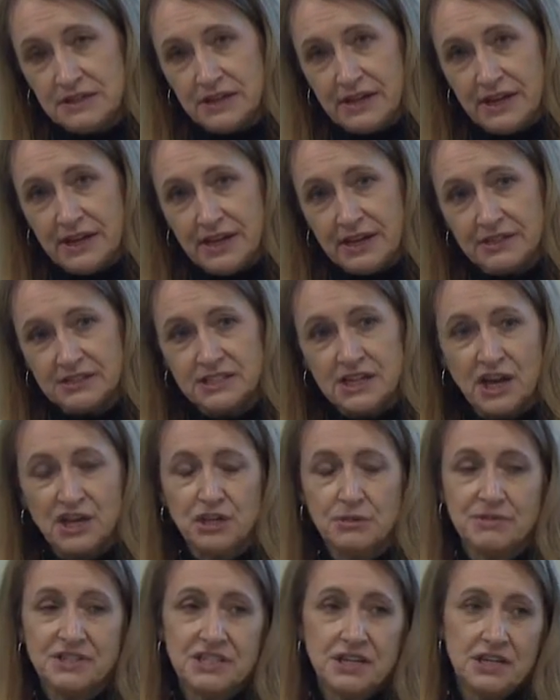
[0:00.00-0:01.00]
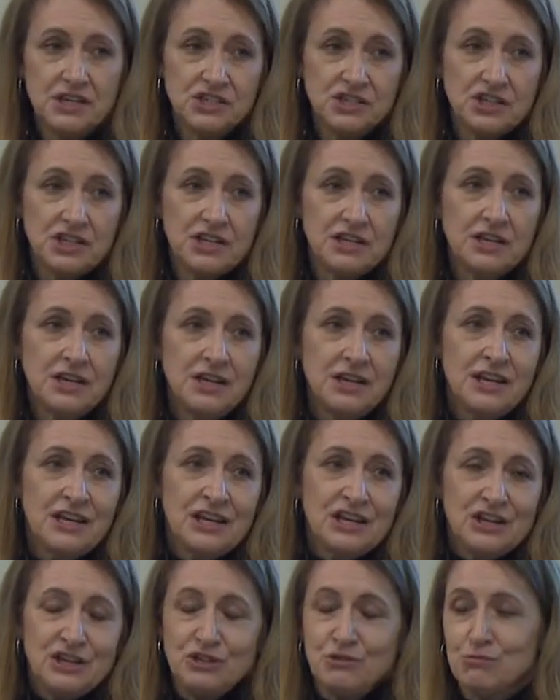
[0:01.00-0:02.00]
uh, documentation,
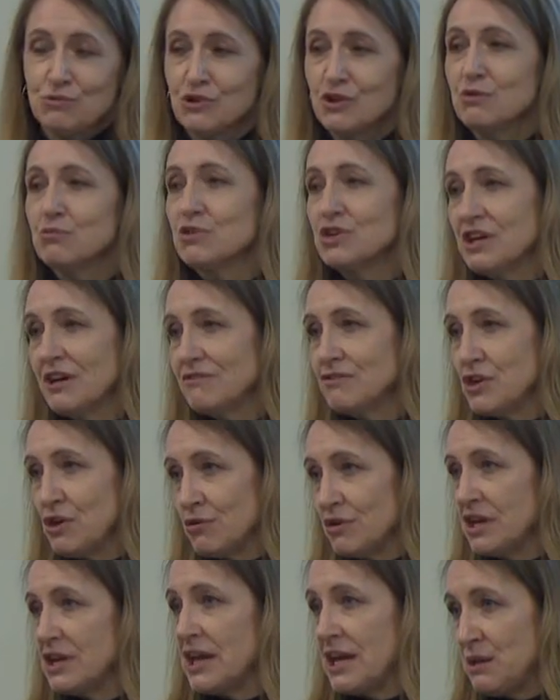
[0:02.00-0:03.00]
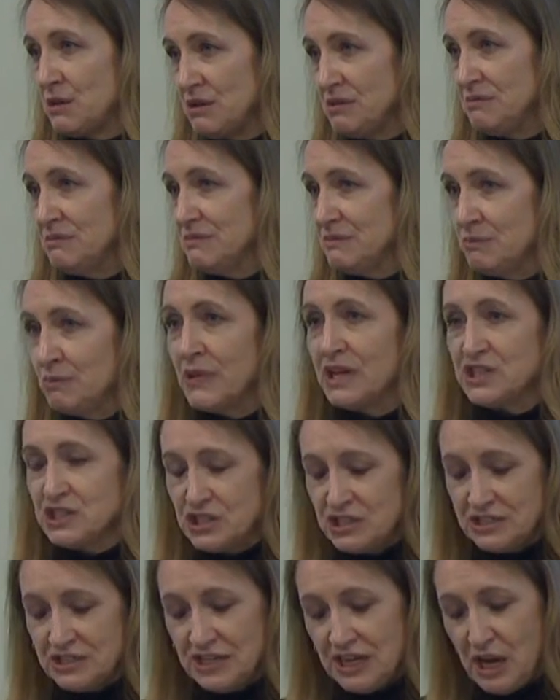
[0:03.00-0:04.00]
you really wouldn't have known any
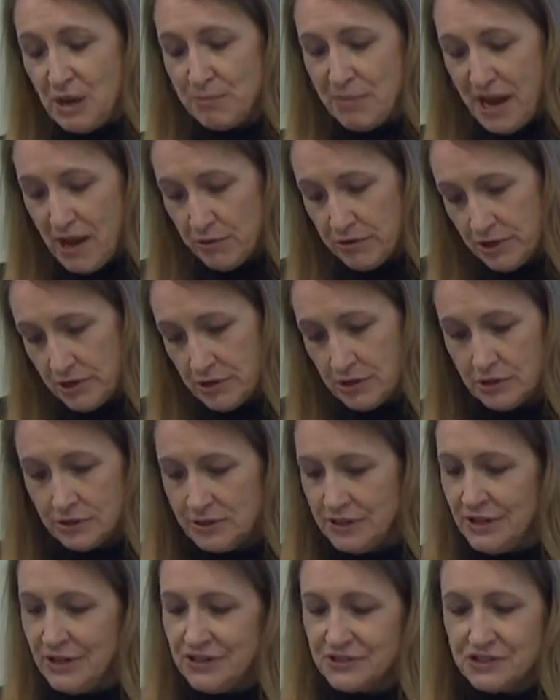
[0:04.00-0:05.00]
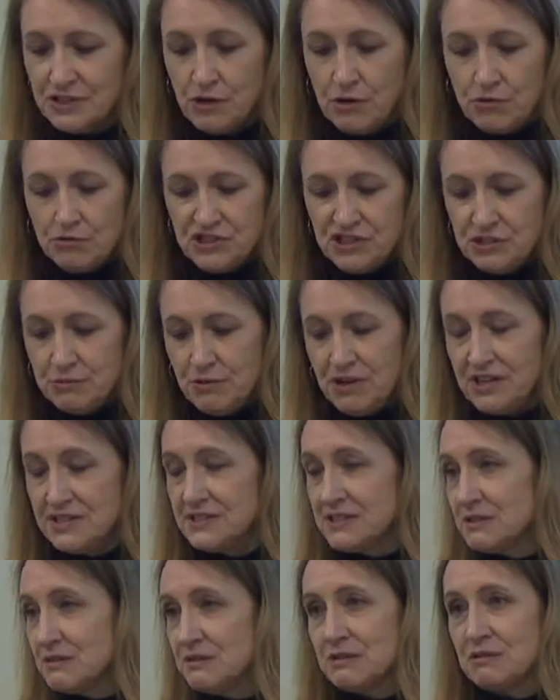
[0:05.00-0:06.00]
much about her. So she
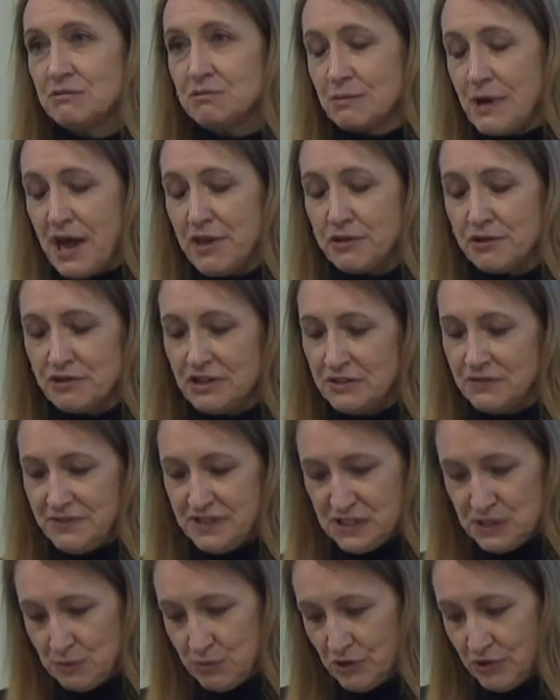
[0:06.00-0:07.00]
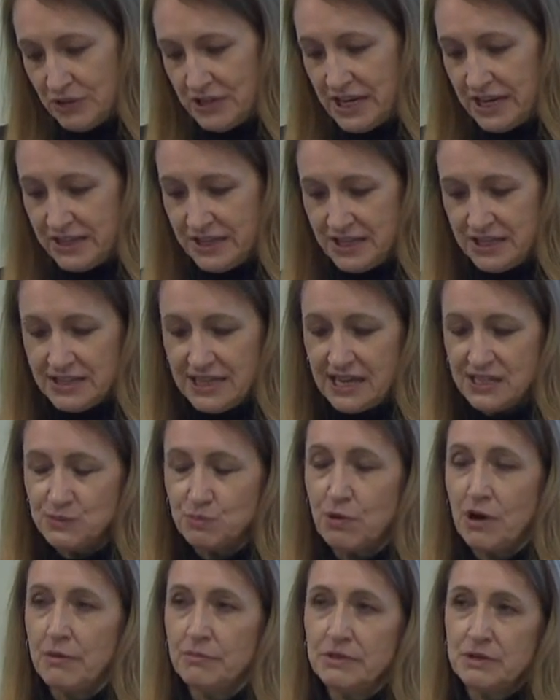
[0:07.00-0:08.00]
was rather invisible, and I think that's
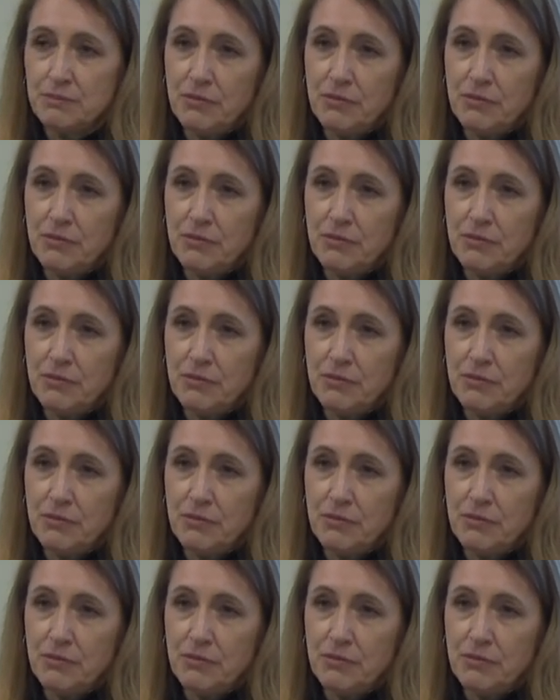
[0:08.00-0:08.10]
probably